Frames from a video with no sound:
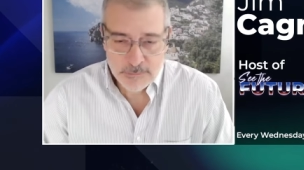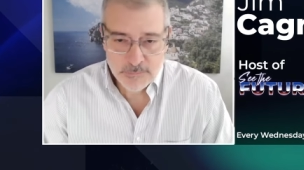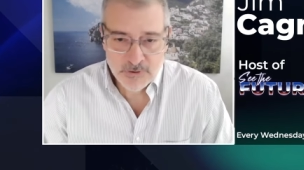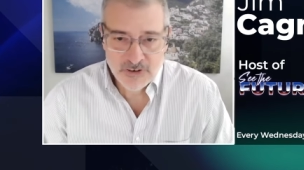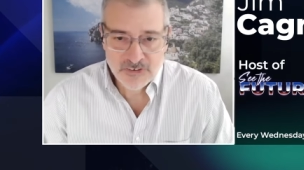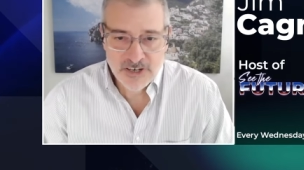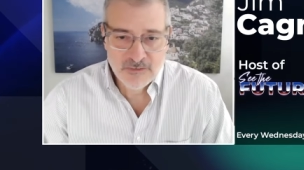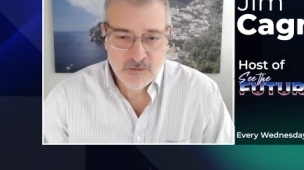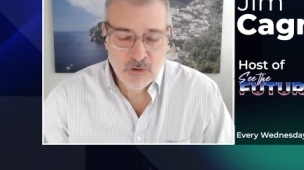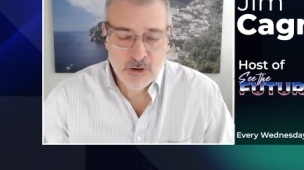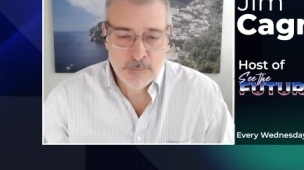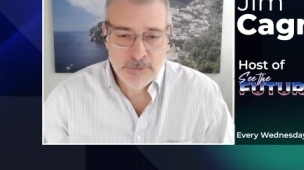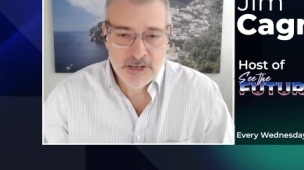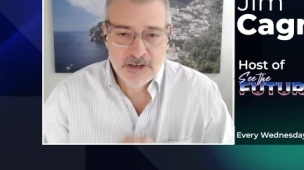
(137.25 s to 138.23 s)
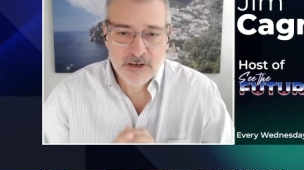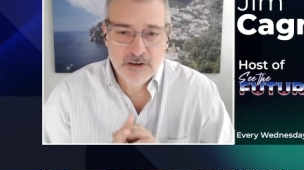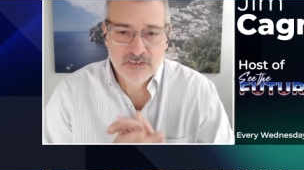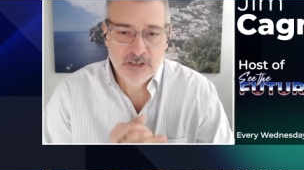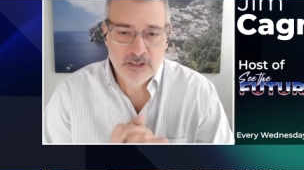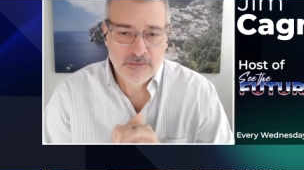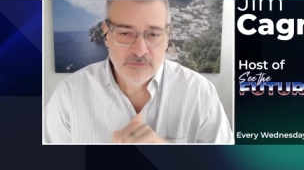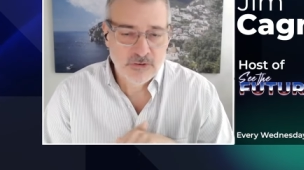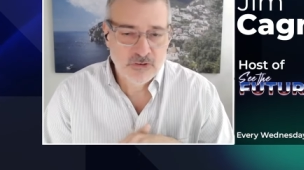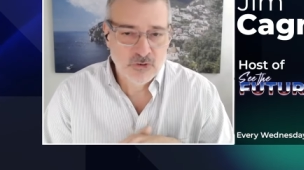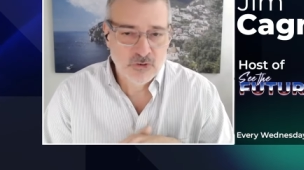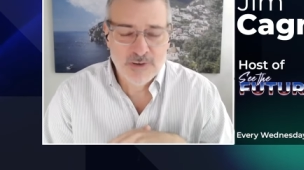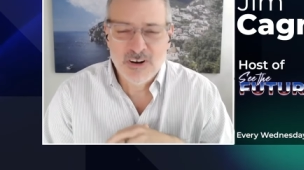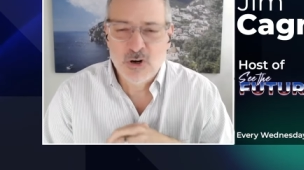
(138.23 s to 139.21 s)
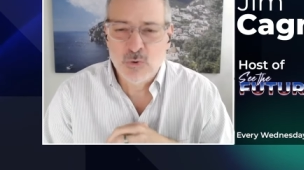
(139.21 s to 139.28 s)
Appreciate everyone being here at See the Futures.
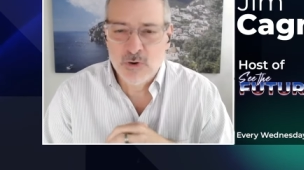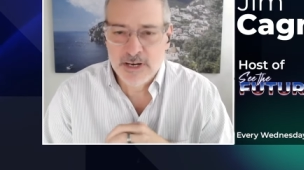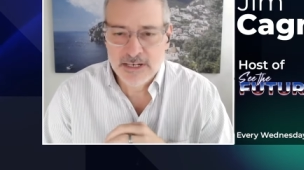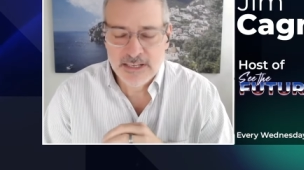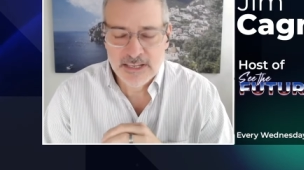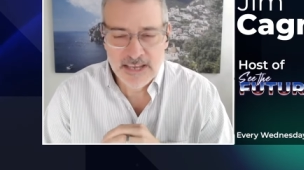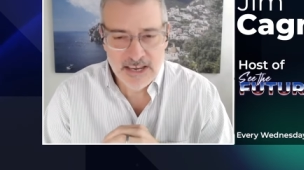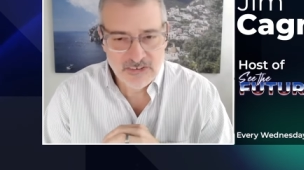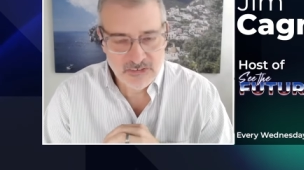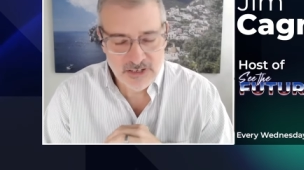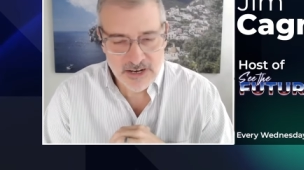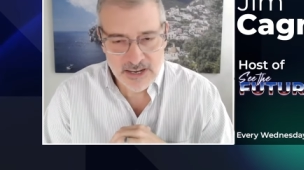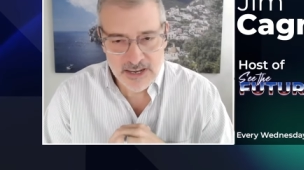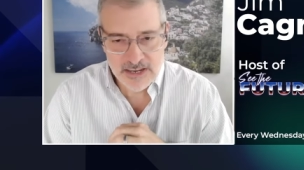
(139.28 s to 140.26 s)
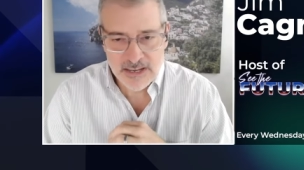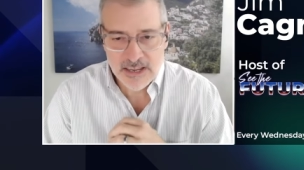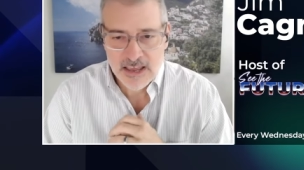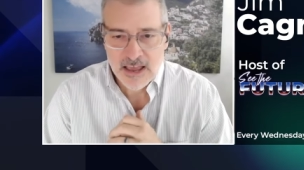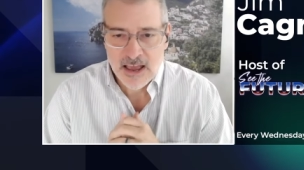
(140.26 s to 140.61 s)
We have a great guest today,